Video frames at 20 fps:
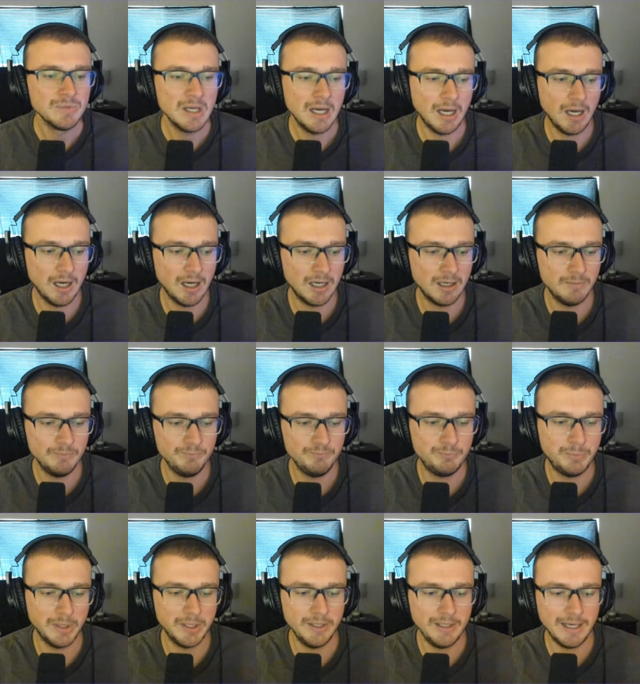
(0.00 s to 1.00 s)
Um,
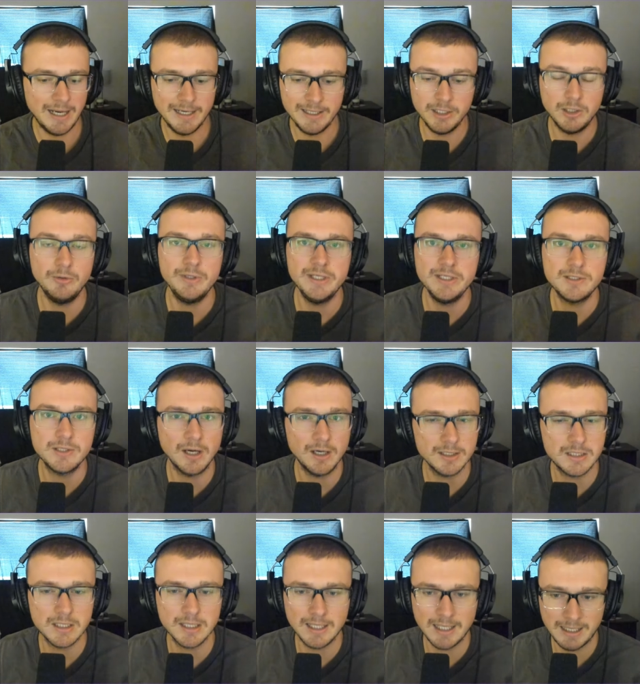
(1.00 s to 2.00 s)
but I know he
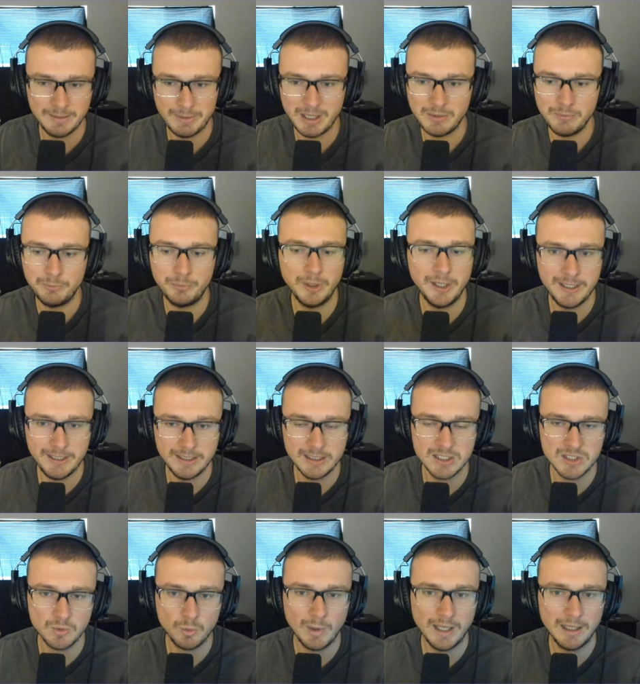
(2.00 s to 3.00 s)
talks a lot about Brighton
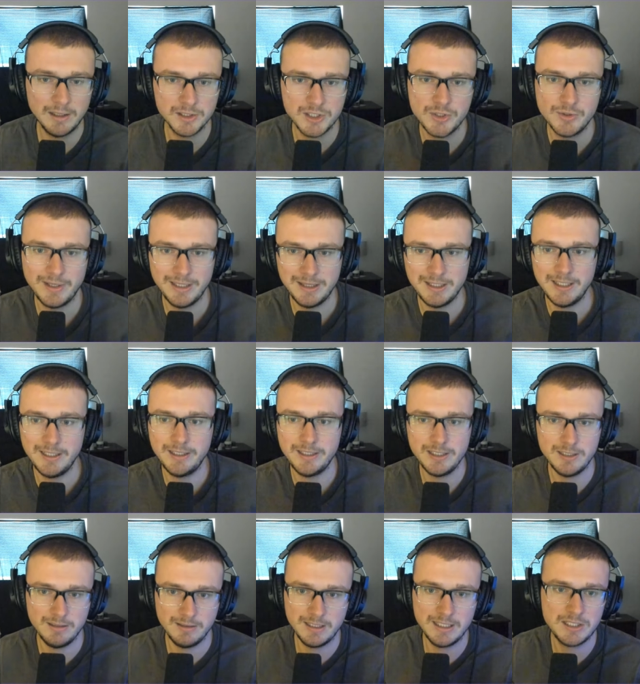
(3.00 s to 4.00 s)
as well, so I think
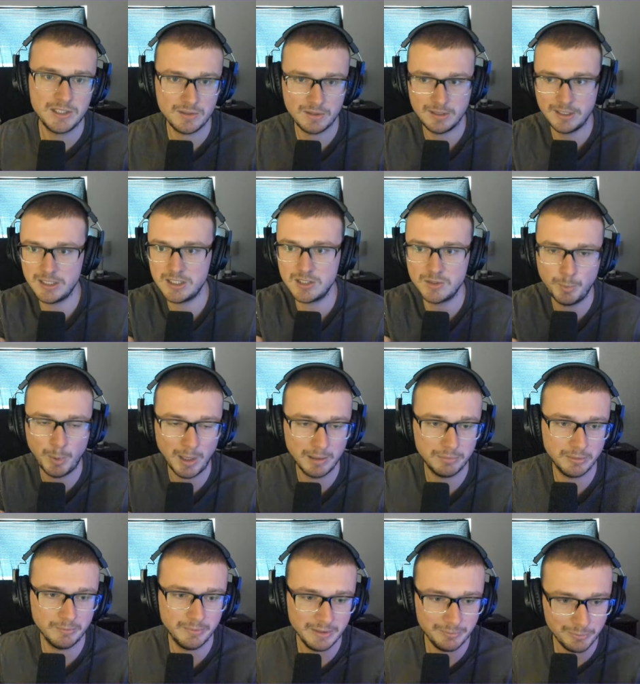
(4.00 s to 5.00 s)
he, this this is
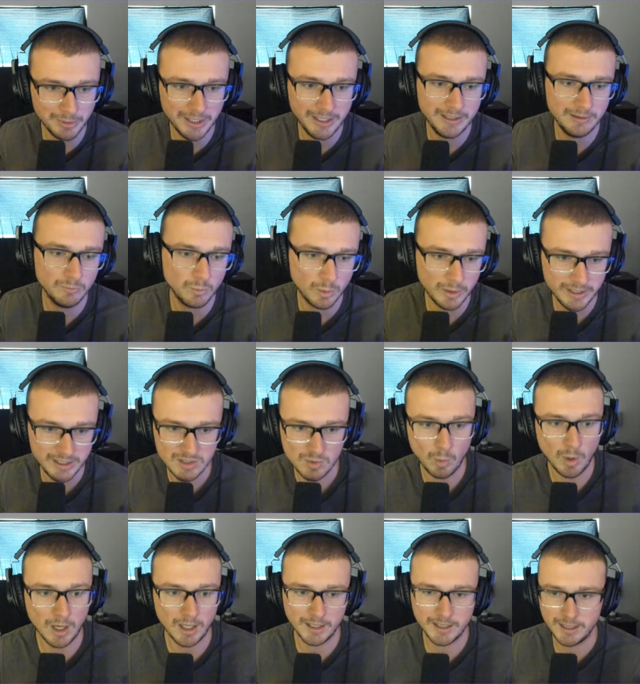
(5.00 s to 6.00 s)
probably Brighton where he's
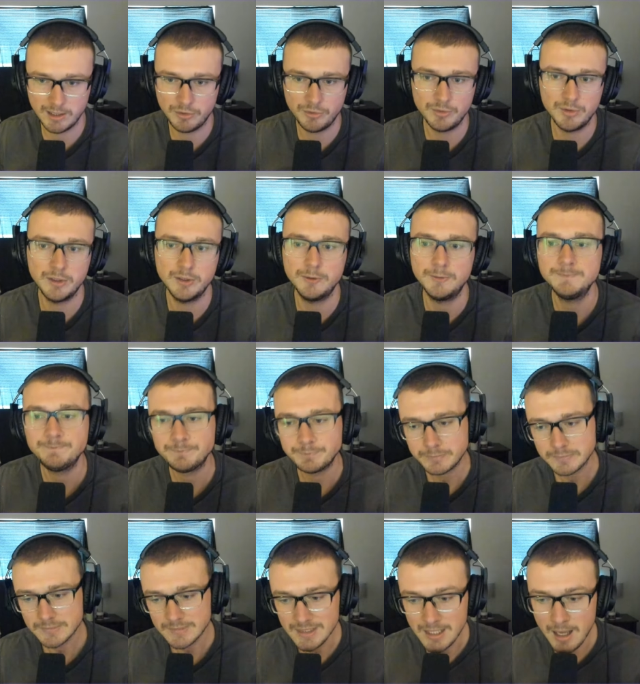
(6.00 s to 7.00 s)
walking through.
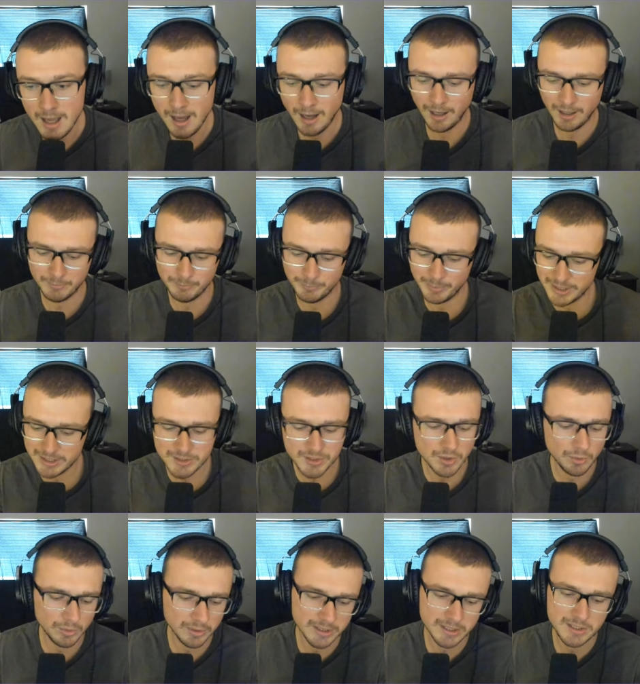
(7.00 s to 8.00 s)
Um, but it's
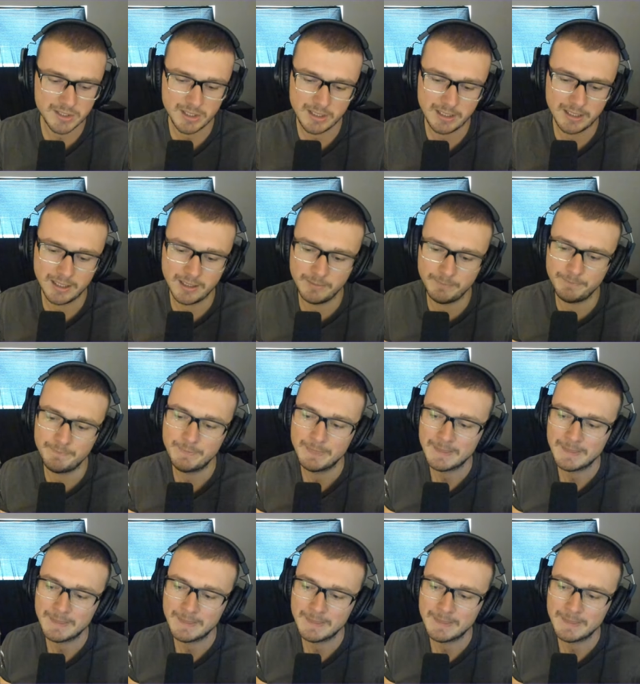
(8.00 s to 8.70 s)
cool to see him